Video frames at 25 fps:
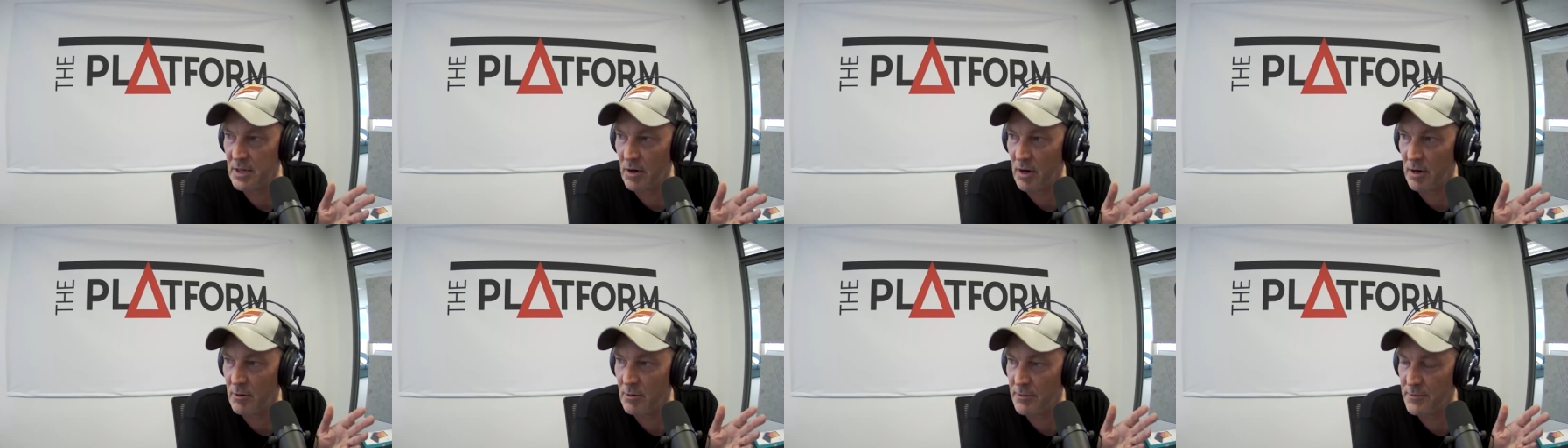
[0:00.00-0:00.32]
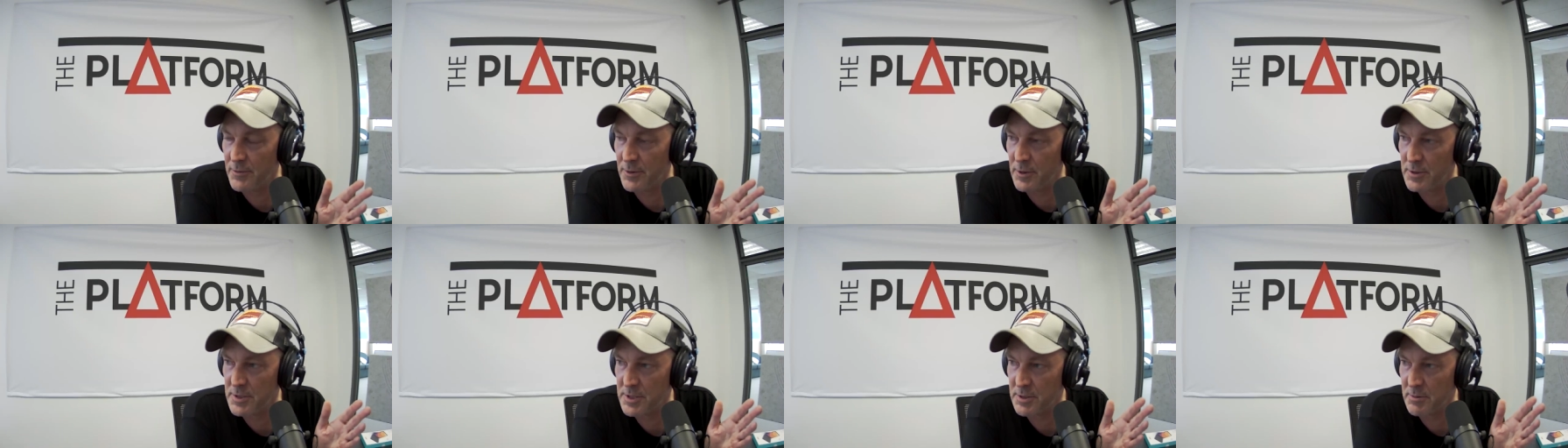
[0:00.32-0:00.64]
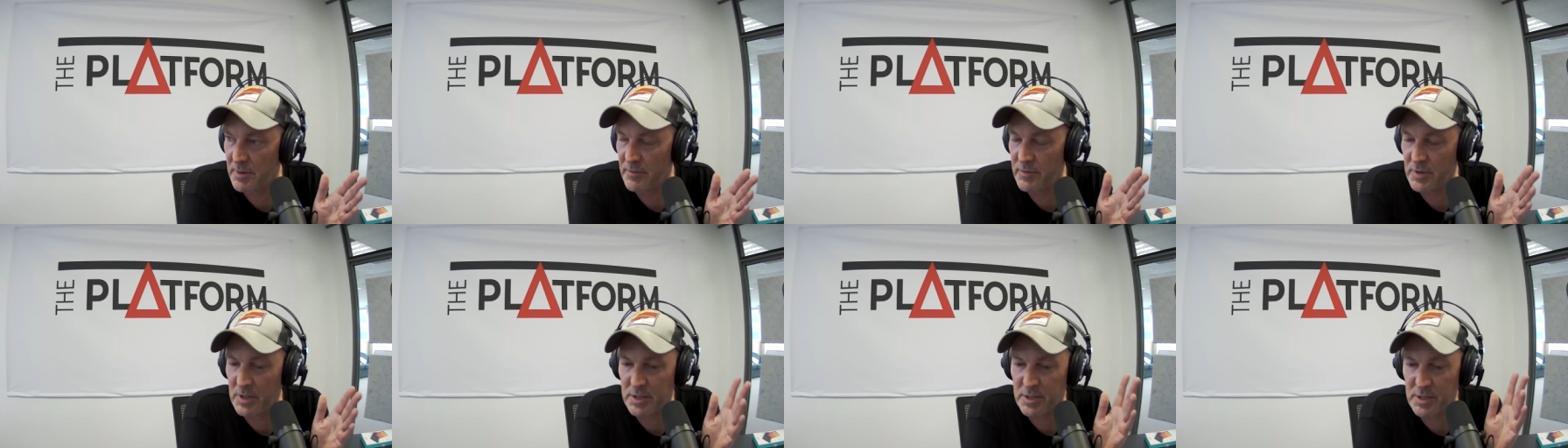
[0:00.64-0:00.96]
I refuse to
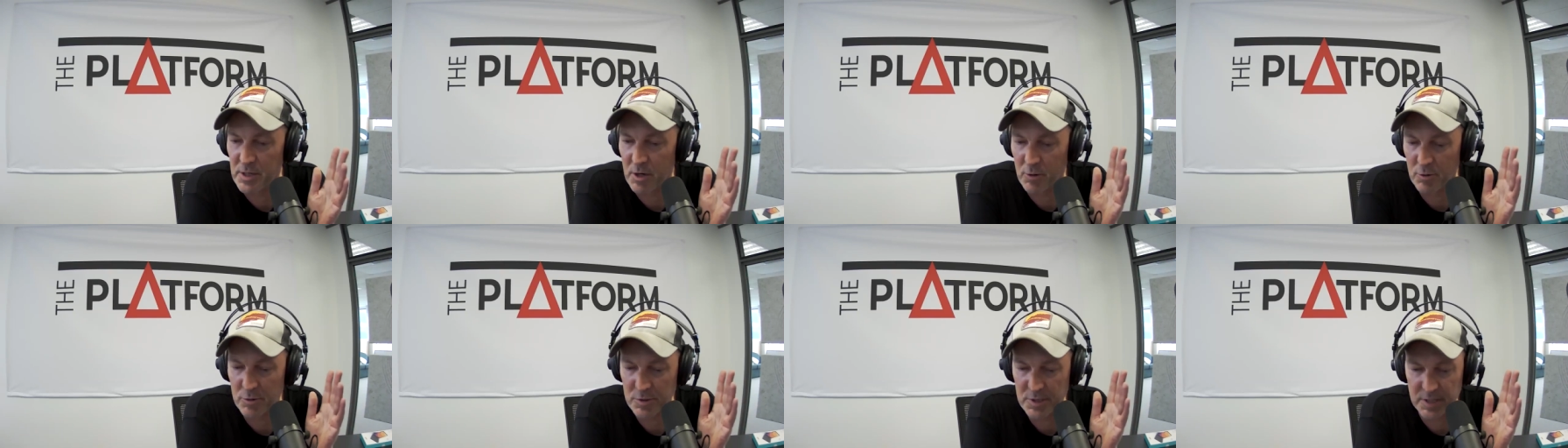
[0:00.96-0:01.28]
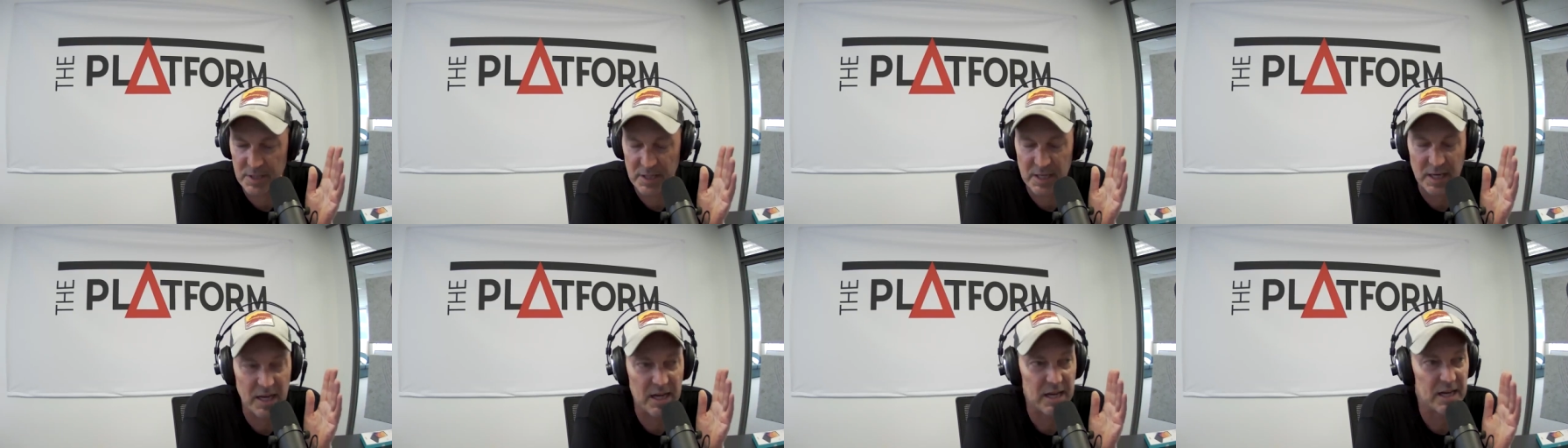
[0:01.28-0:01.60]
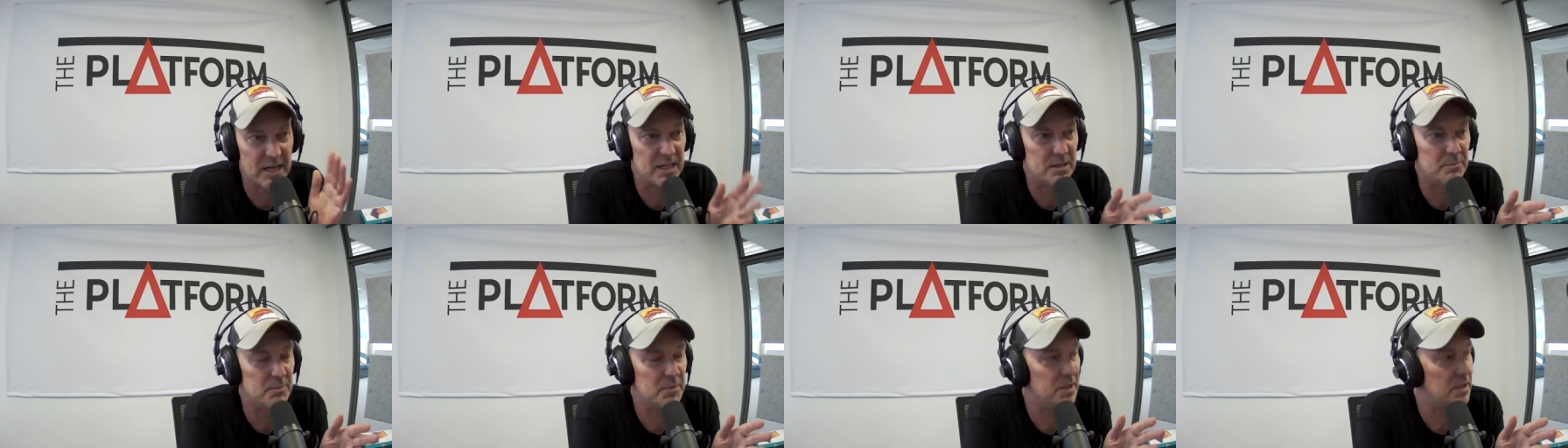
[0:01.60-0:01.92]
even indulge in the
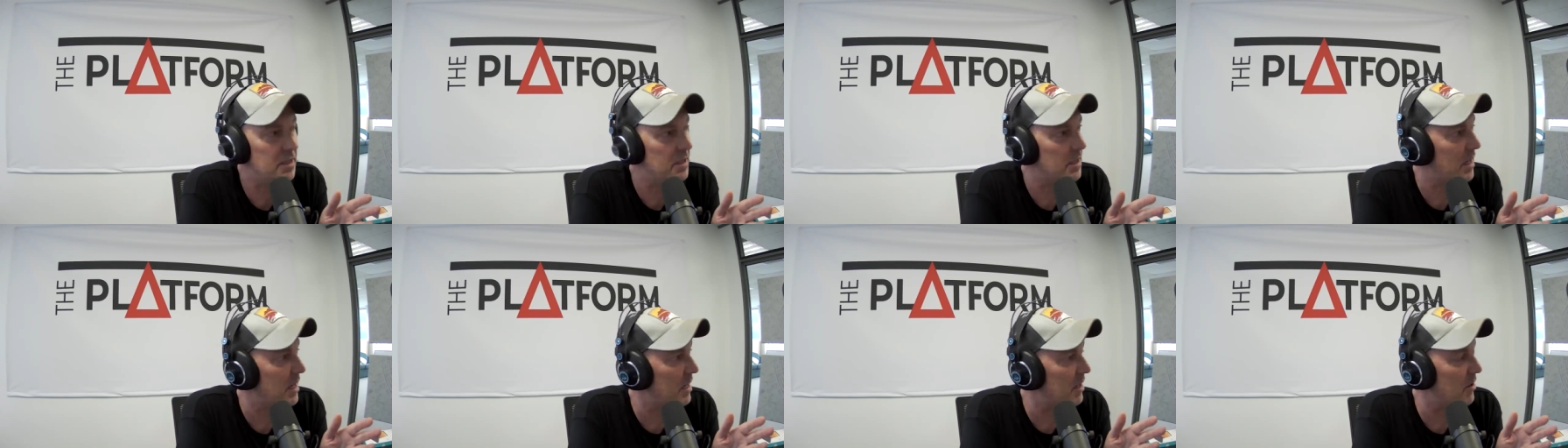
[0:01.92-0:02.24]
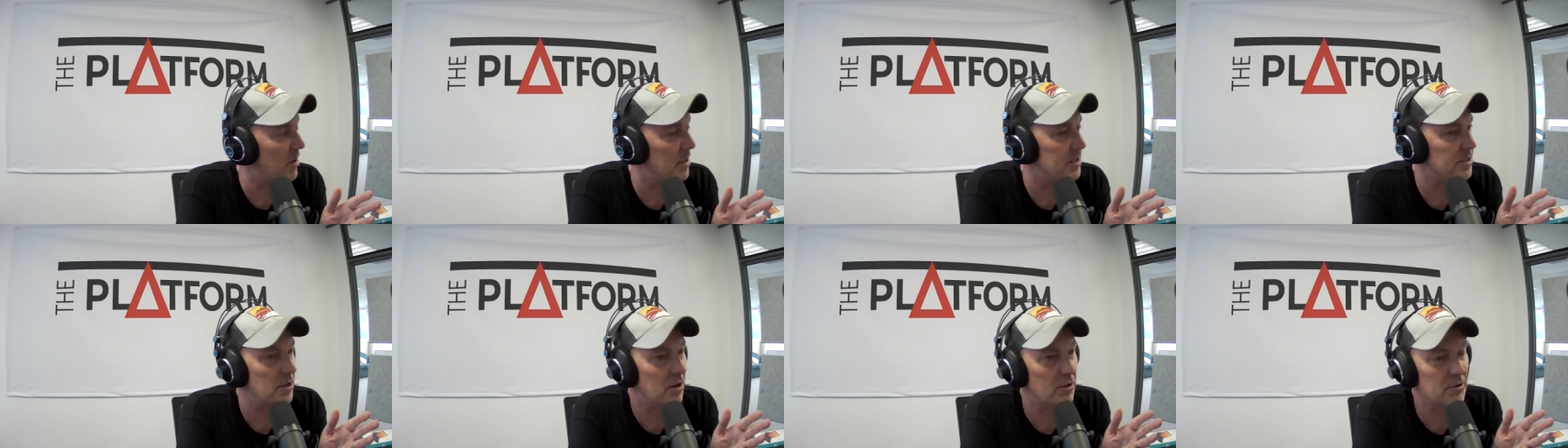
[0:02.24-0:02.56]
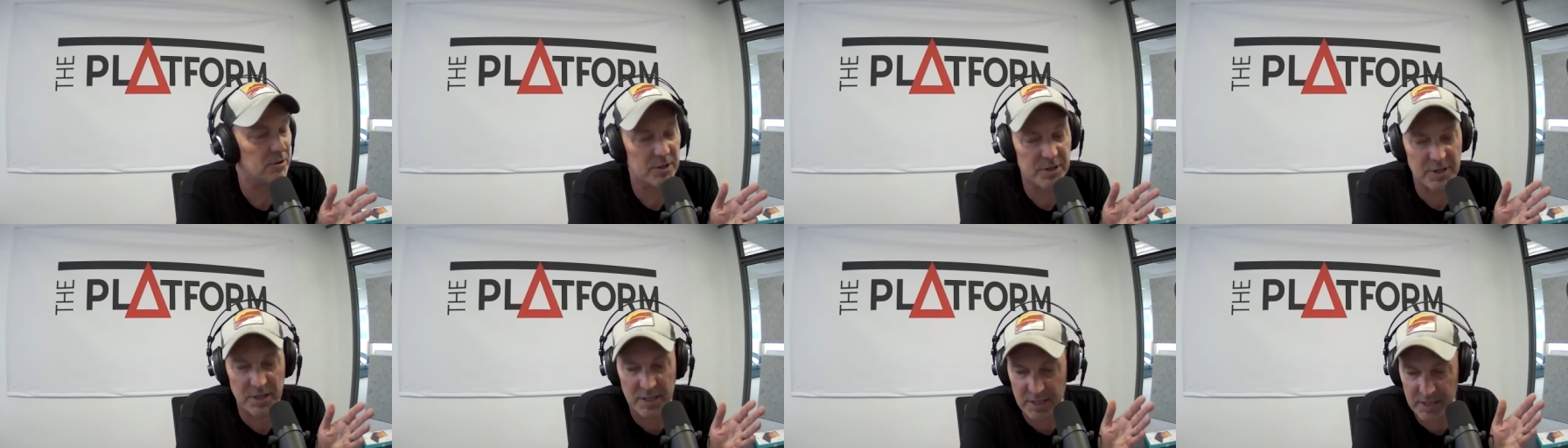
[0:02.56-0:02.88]
argument. Uh, I
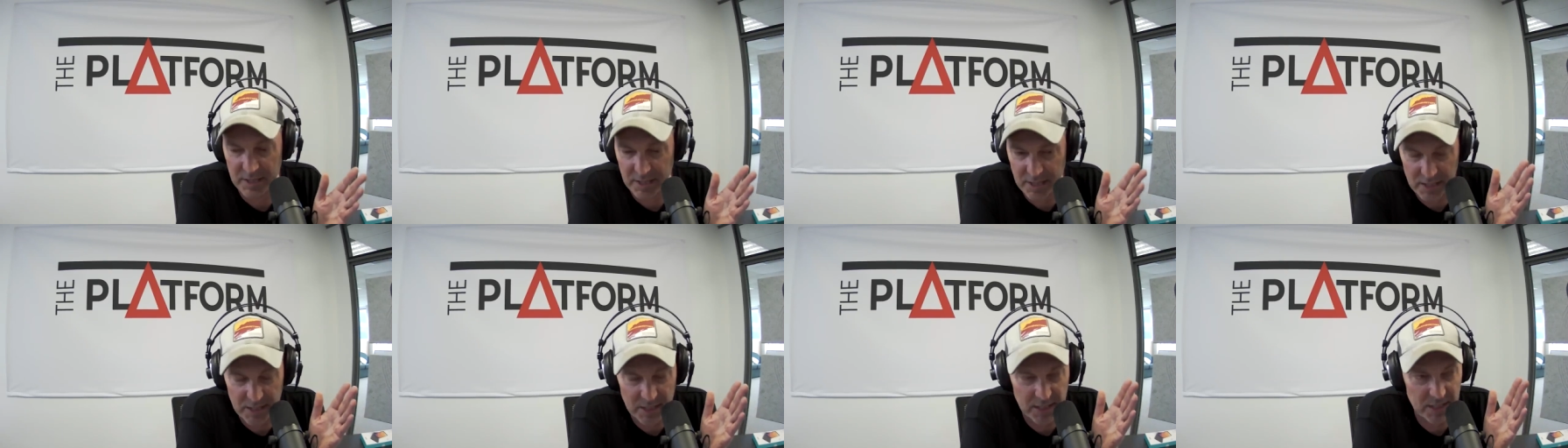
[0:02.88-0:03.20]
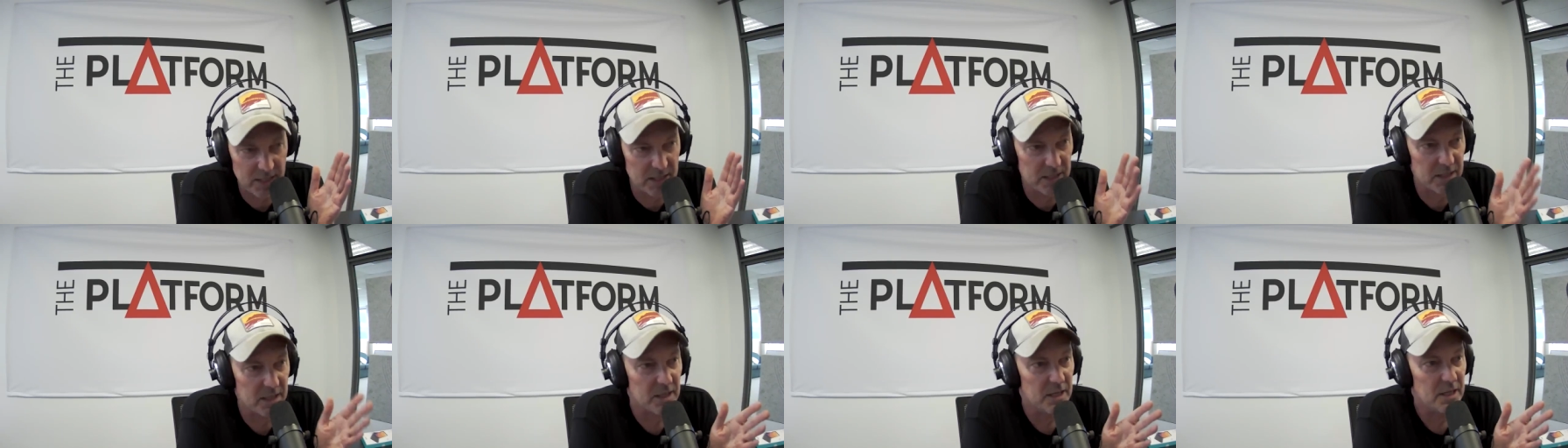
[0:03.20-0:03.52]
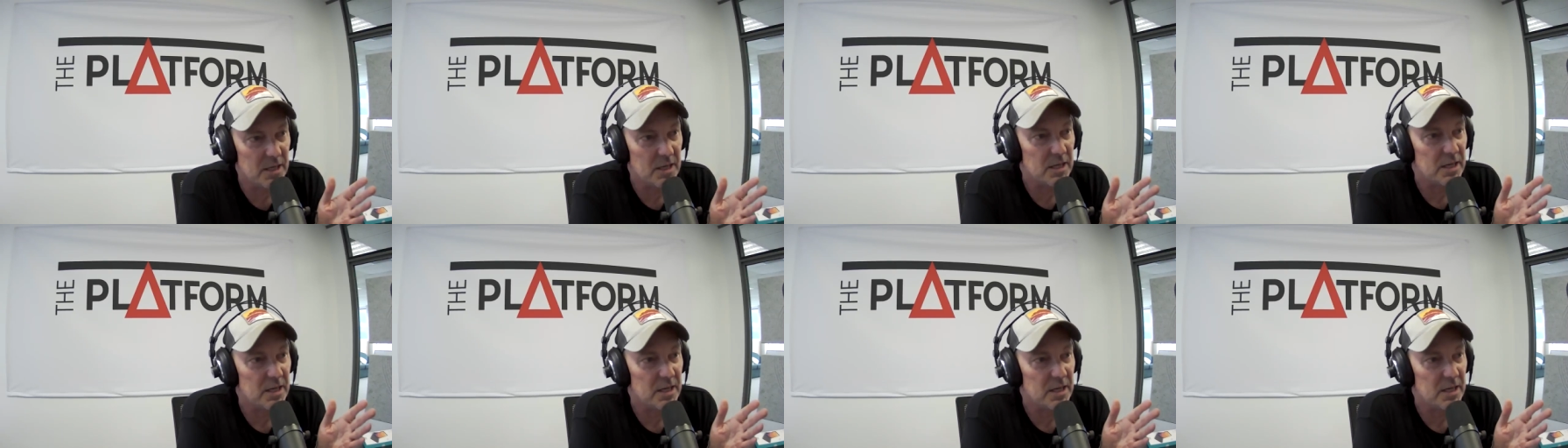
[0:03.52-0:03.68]
don't think that he.